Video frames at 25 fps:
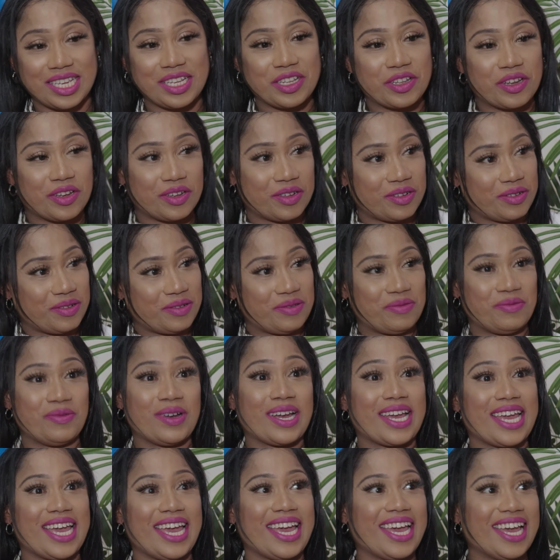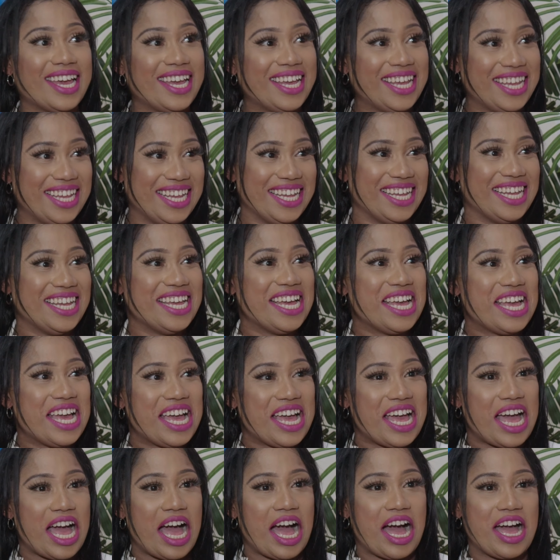You know, we're here.
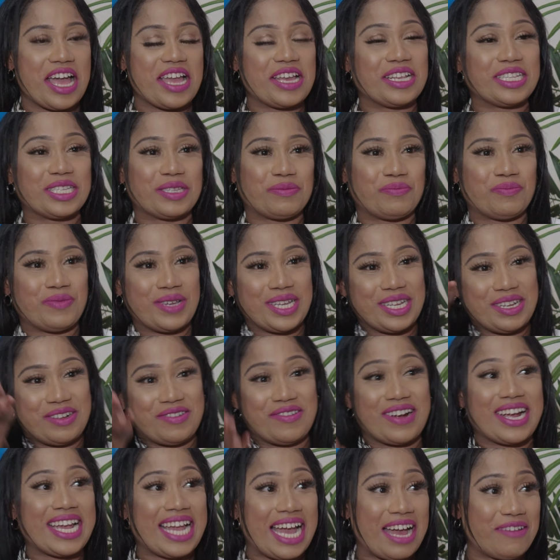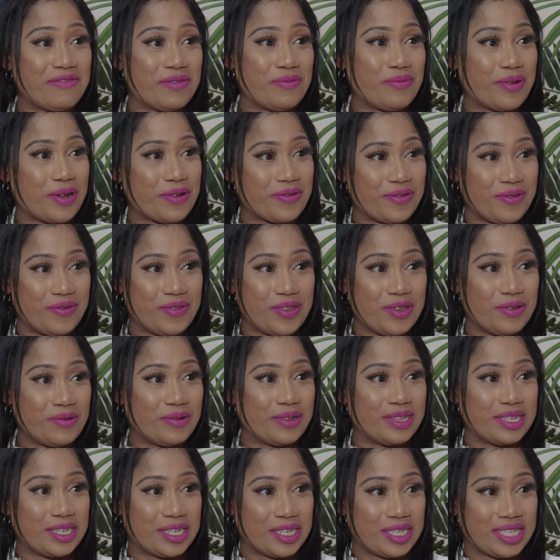It's been great having both of
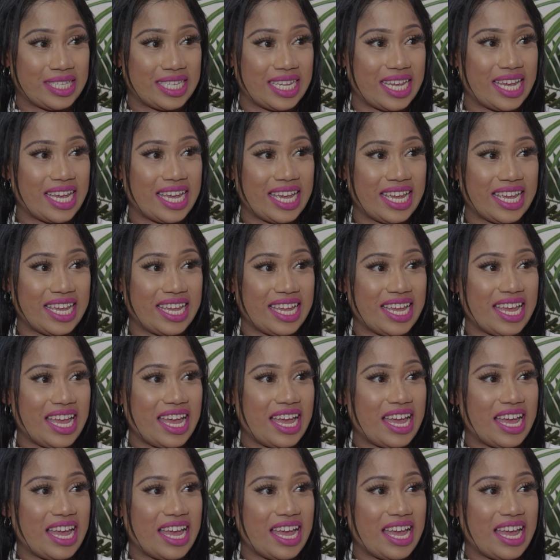you on the set.